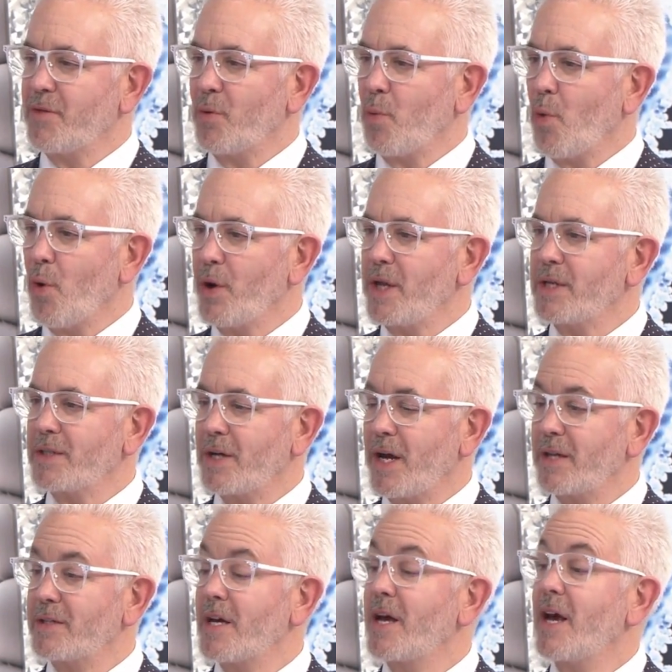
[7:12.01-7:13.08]
warning
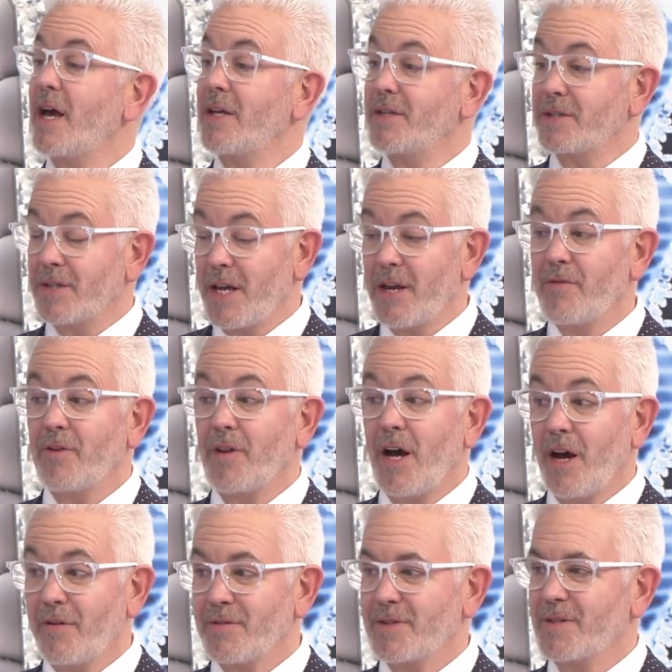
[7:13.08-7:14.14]
signs and save
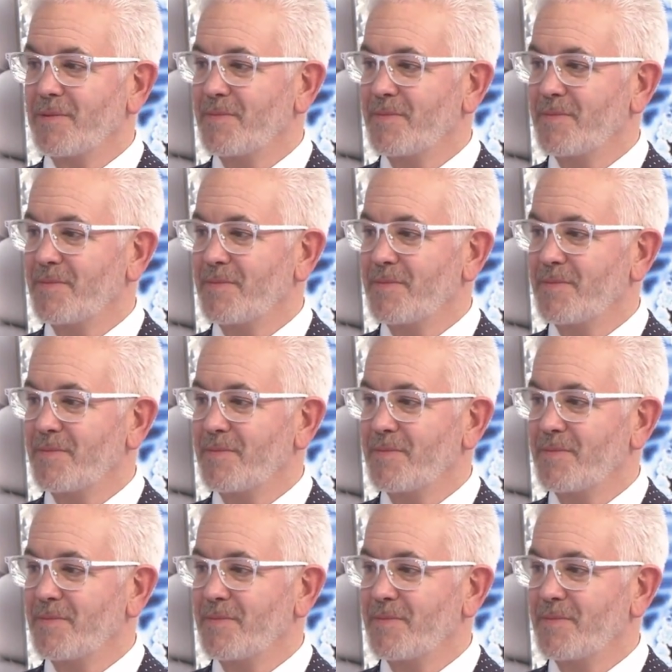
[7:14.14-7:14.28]
lives.